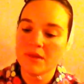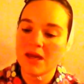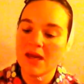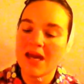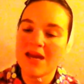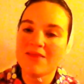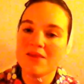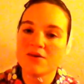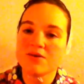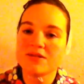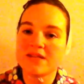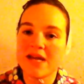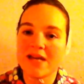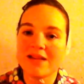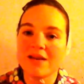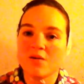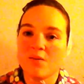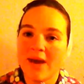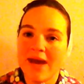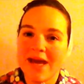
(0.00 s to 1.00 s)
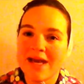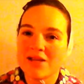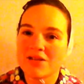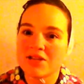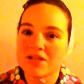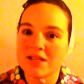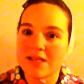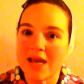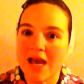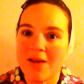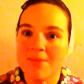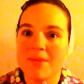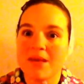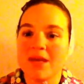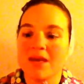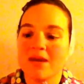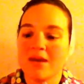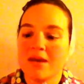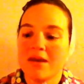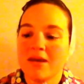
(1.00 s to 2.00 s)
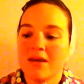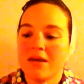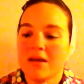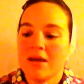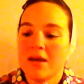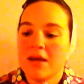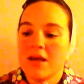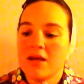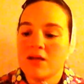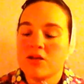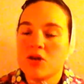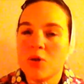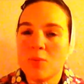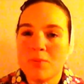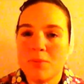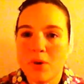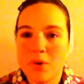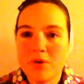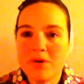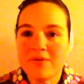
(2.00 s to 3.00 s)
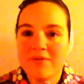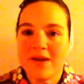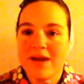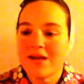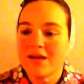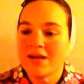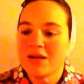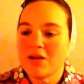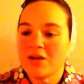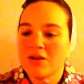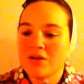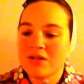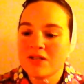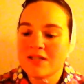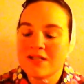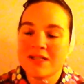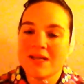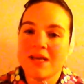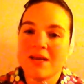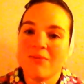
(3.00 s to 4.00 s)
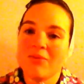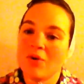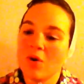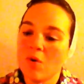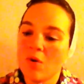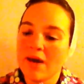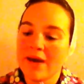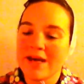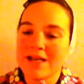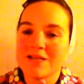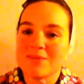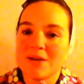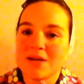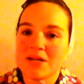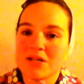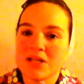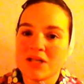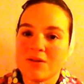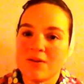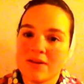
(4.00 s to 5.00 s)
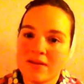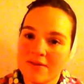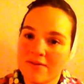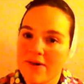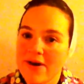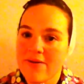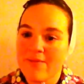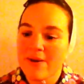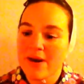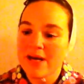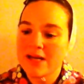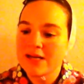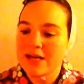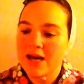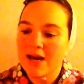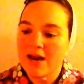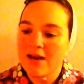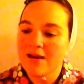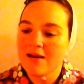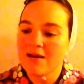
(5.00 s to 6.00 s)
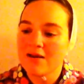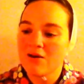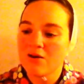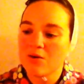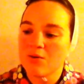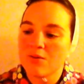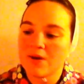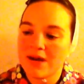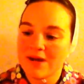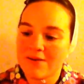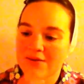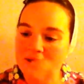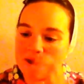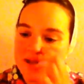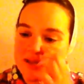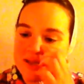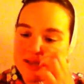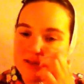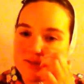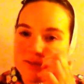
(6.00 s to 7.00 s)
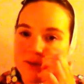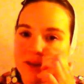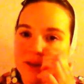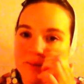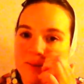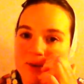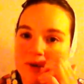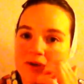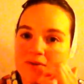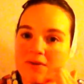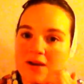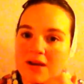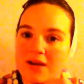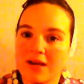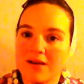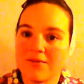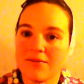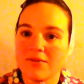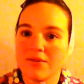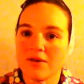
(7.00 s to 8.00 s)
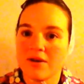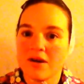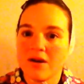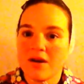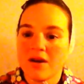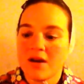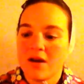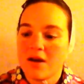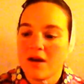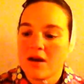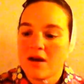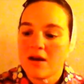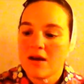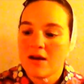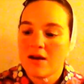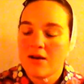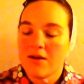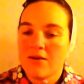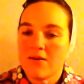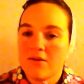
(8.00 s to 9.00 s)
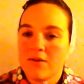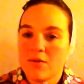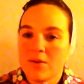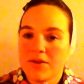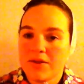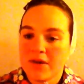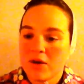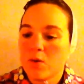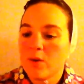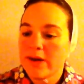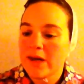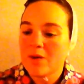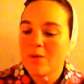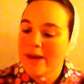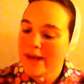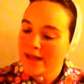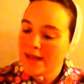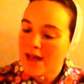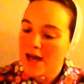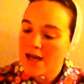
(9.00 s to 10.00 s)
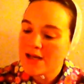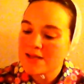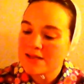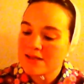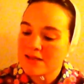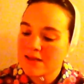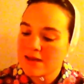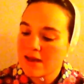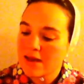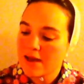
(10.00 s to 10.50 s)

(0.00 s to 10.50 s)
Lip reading: And those daily weigh-ins just kept me so motivated, just to keep going, especially with the 5-bite diet or whatever. It's just really motivating with a quick weight loss.